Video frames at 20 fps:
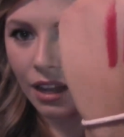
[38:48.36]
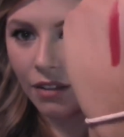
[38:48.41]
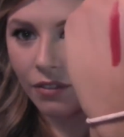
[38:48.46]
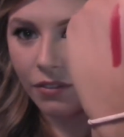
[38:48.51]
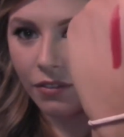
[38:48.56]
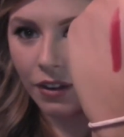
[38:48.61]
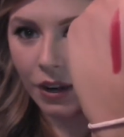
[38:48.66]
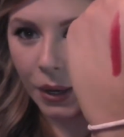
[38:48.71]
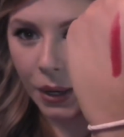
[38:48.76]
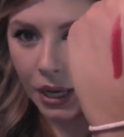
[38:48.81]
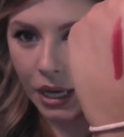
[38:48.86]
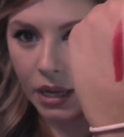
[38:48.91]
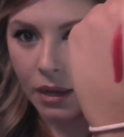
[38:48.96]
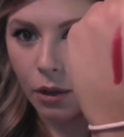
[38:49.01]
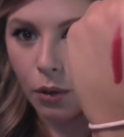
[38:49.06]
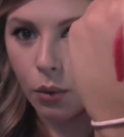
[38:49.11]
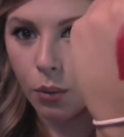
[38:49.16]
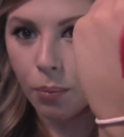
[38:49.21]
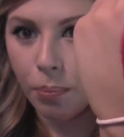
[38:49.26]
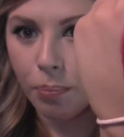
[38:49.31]

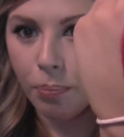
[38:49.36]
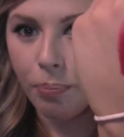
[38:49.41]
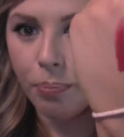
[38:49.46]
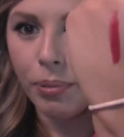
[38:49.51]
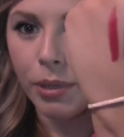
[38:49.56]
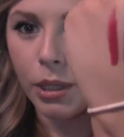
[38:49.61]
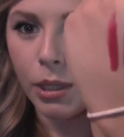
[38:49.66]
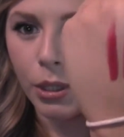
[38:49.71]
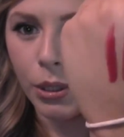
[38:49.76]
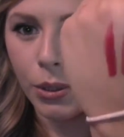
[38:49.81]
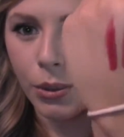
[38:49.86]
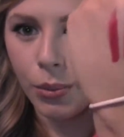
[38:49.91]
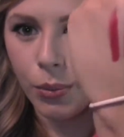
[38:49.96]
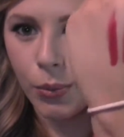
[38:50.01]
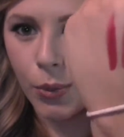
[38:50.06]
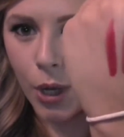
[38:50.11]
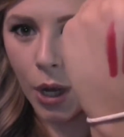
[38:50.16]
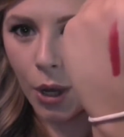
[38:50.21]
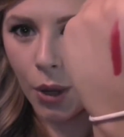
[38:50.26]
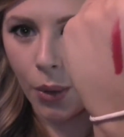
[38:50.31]
very blue
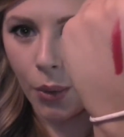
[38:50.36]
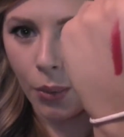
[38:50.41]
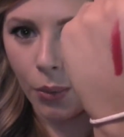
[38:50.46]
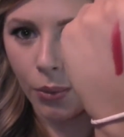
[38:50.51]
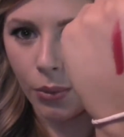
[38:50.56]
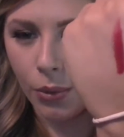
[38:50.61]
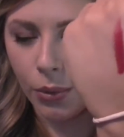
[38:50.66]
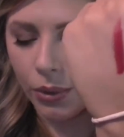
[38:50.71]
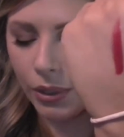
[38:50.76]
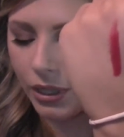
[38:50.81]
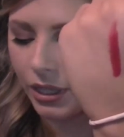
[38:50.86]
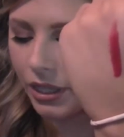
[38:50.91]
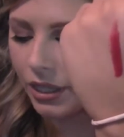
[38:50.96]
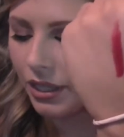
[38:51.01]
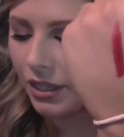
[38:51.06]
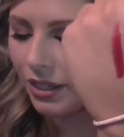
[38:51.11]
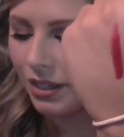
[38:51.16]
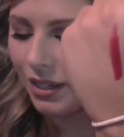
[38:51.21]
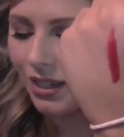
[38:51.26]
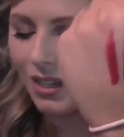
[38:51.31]
toned,
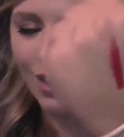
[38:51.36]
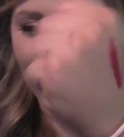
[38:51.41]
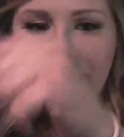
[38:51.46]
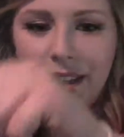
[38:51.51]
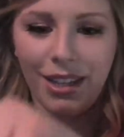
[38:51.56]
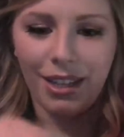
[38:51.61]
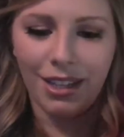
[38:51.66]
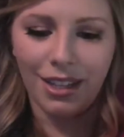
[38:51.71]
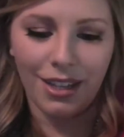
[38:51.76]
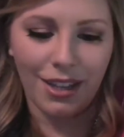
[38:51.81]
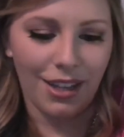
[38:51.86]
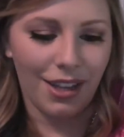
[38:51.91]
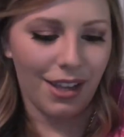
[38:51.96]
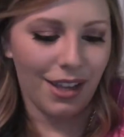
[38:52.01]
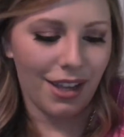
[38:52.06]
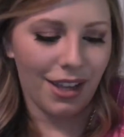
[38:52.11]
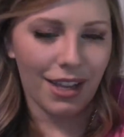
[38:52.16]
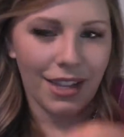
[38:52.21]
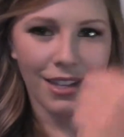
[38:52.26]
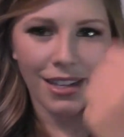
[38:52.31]
or
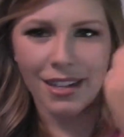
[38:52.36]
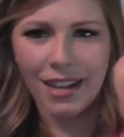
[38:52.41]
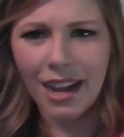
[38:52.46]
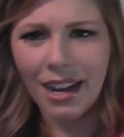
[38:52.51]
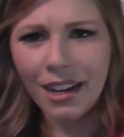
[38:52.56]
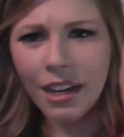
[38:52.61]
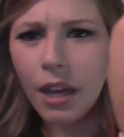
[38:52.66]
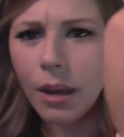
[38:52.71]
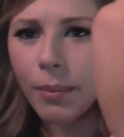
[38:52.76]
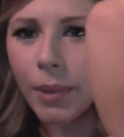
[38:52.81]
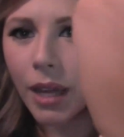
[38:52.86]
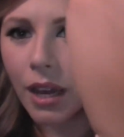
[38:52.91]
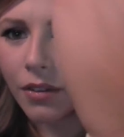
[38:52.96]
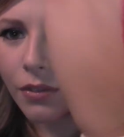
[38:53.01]
it's kind of coming